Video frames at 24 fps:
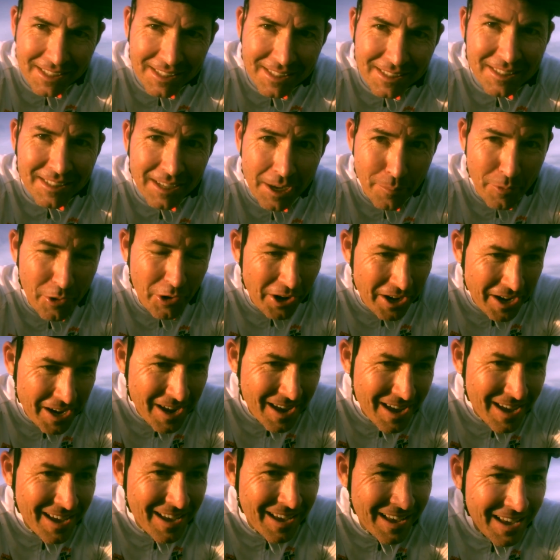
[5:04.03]
in summary,
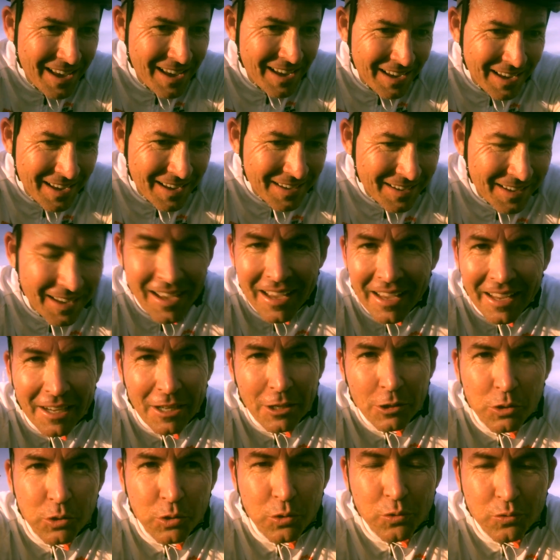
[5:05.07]

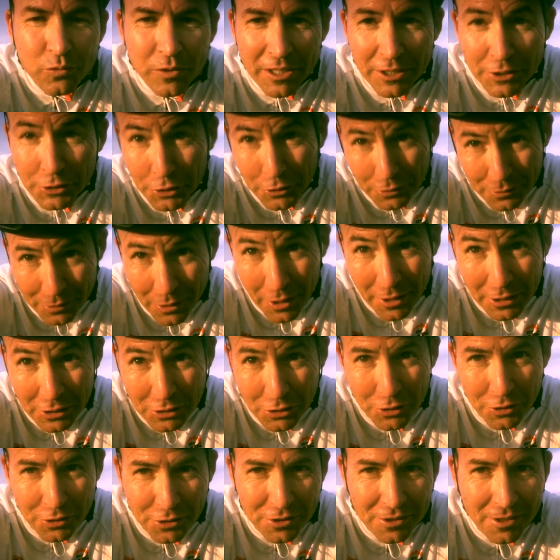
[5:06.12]
the new
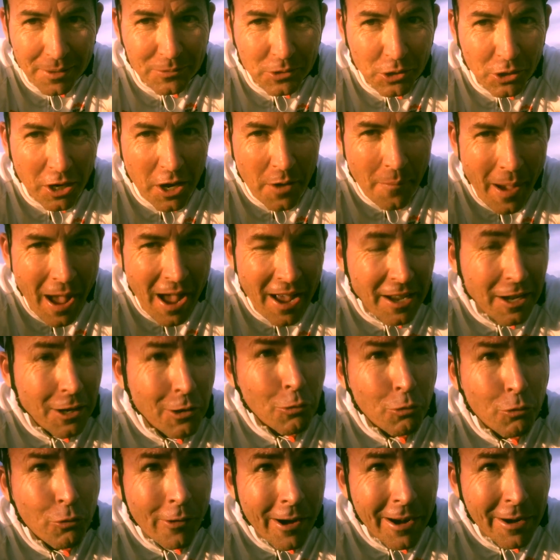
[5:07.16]
32s I'm talking about,
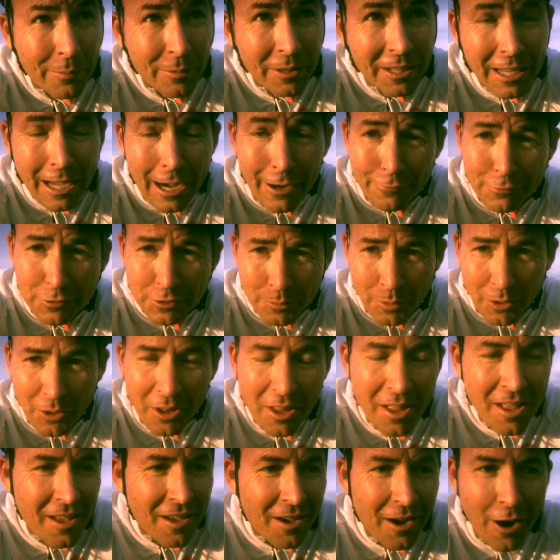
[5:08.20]
incredibly comfortable.
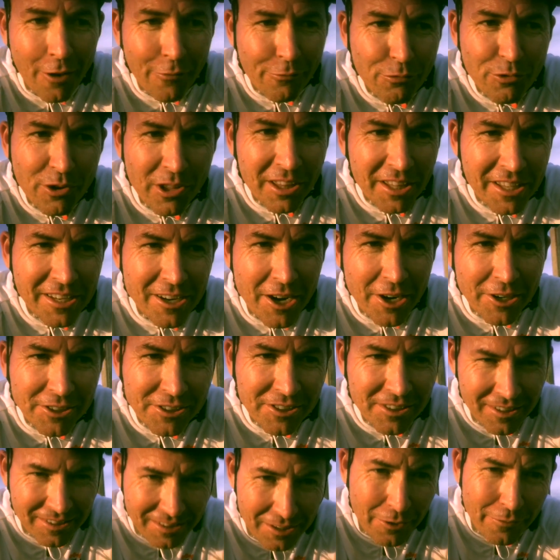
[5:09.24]
I've really
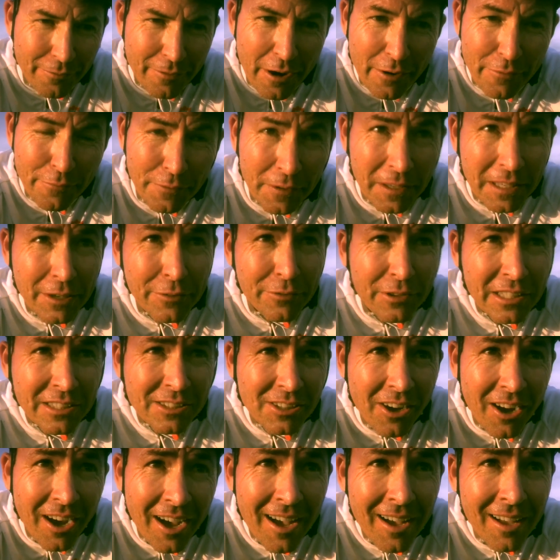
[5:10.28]
noticed it. They're a very forgiving
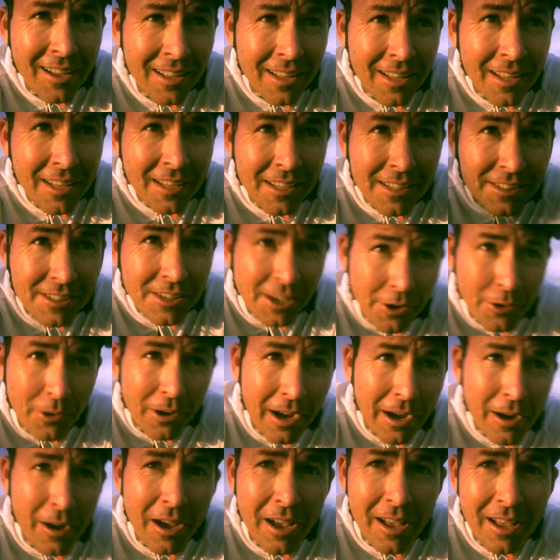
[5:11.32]
tyre. So
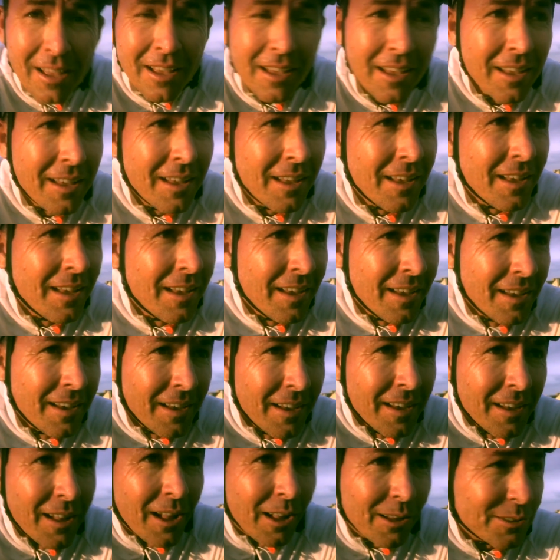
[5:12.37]

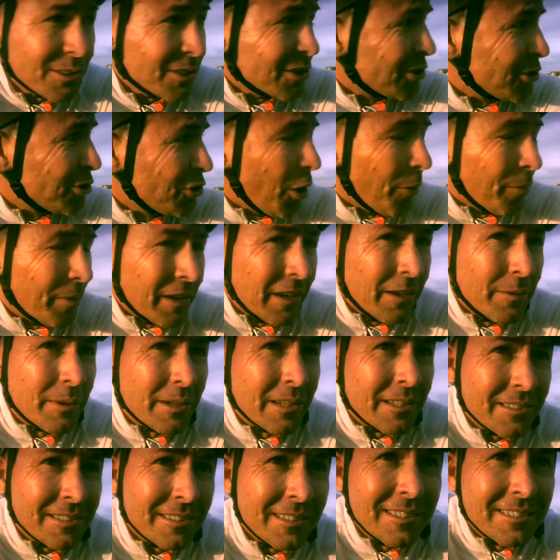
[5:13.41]
I'll just stop here
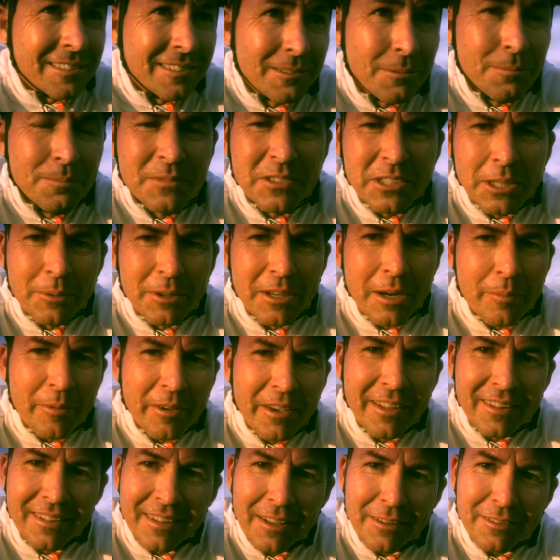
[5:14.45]
because there's someone up
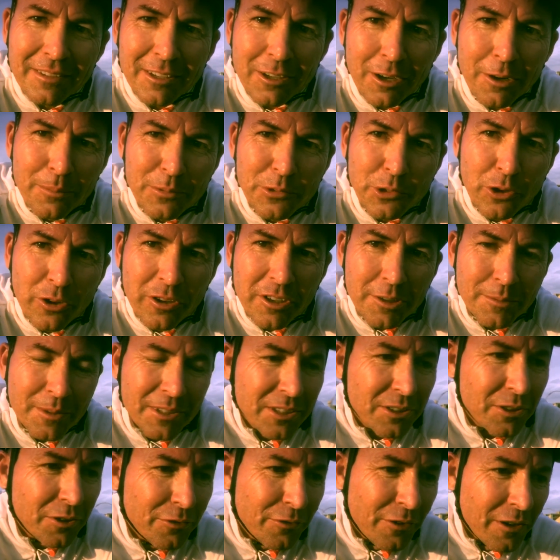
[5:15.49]
ahead and I think I'm talking to
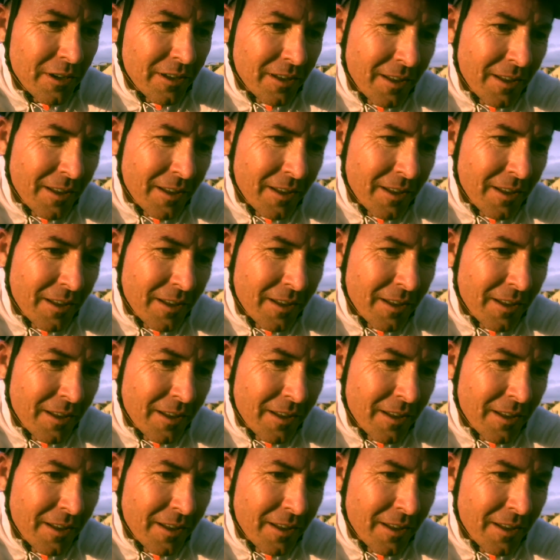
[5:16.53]
myself.